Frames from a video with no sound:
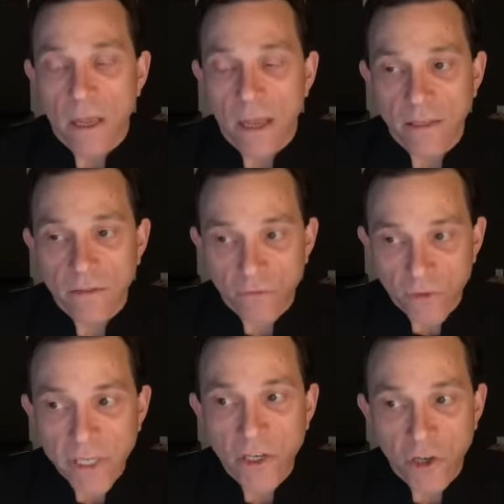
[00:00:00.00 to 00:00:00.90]
it's
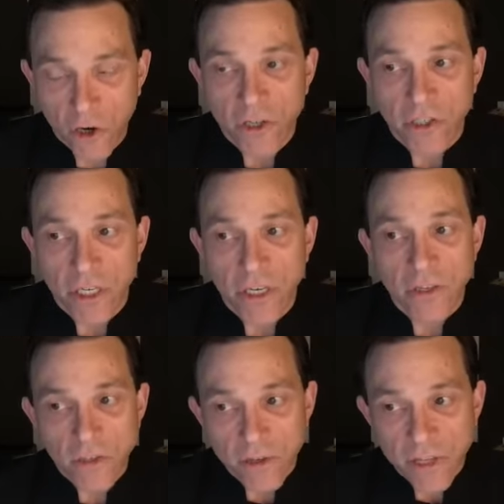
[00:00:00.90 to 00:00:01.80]
really encouraging
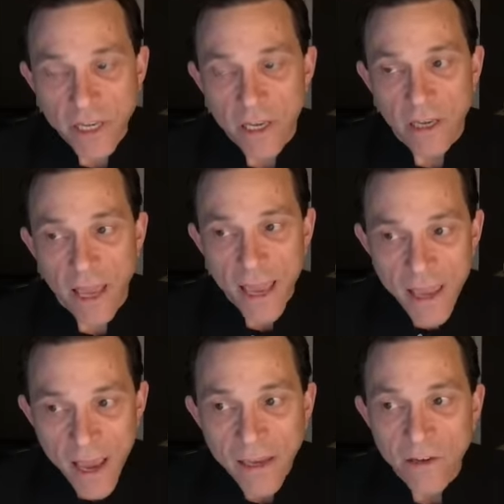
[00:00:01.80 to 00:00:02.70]
because you're thinking,
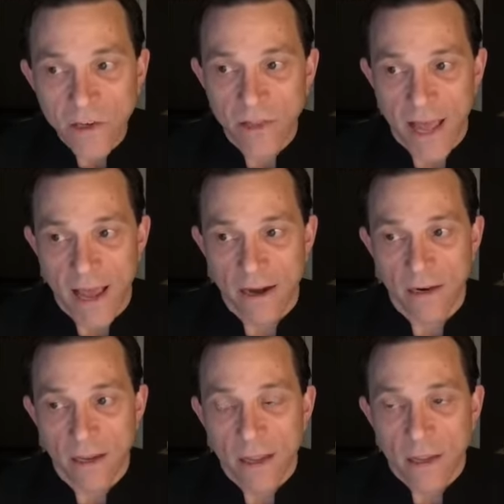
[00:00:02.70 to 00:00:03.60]
hey, I can do that.
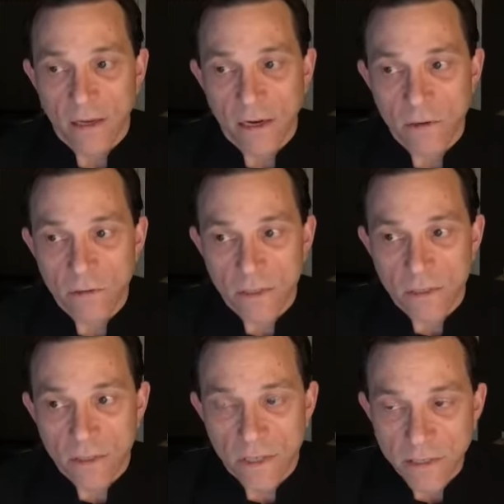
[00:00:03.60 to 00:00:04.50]

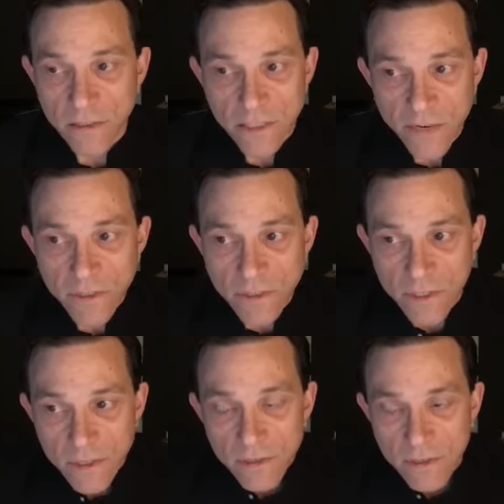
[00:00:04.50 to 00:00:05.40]
Dr.
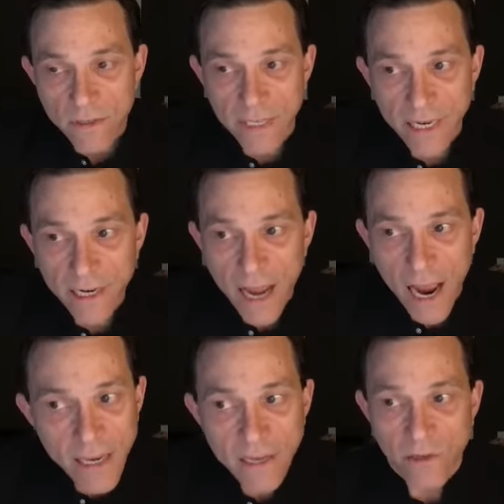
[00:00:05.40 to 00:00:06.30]
Stevenson did it.
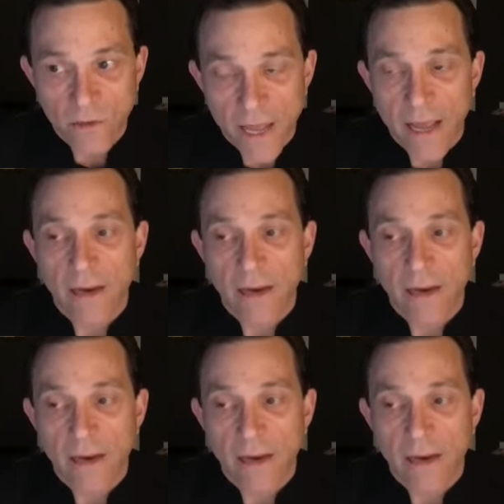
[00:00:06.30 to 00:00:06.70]
I can do that.